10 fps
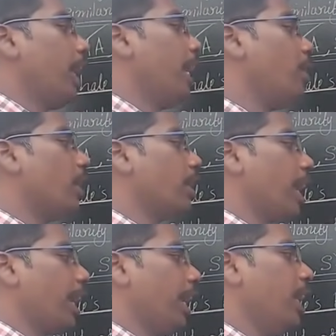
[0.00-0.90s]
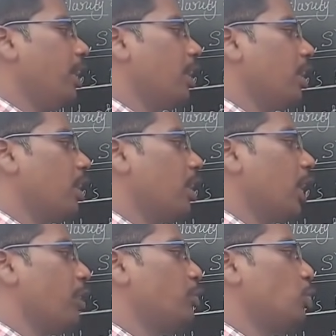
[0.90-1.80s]
in a one triangle,
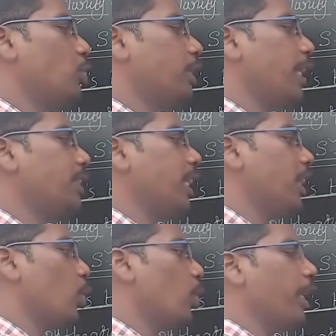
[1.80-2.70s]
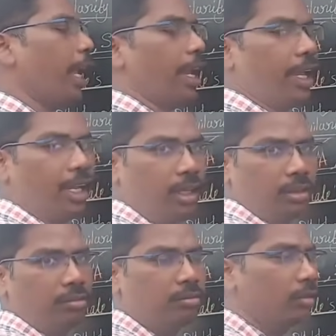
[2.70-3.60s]
if 2 sides and including angle
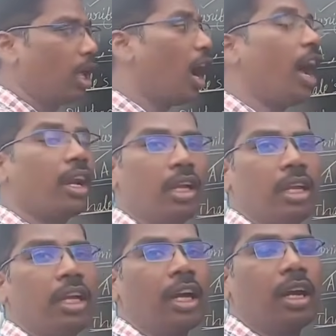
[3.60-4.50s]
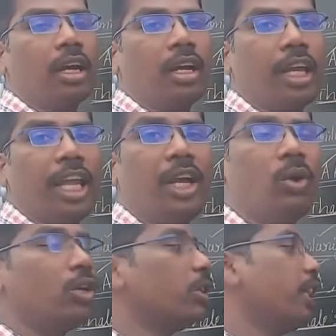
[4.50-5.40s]
are
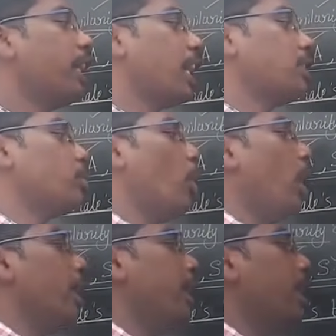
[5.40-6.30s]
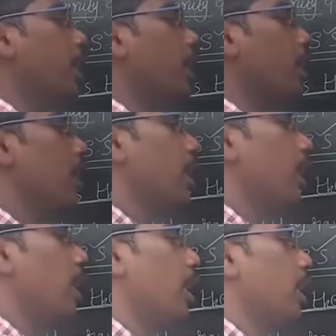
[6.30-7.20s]
equal to the corresponding
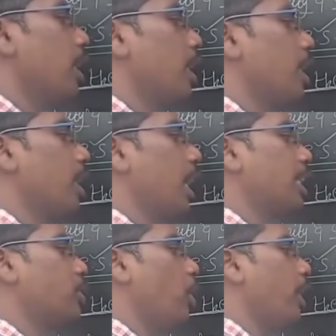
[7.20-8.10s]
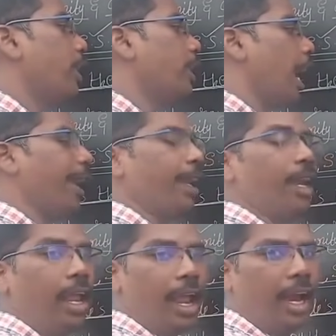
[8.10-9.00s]

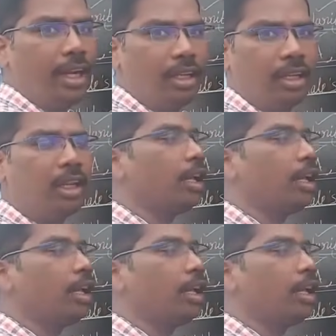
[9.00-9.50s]
angle and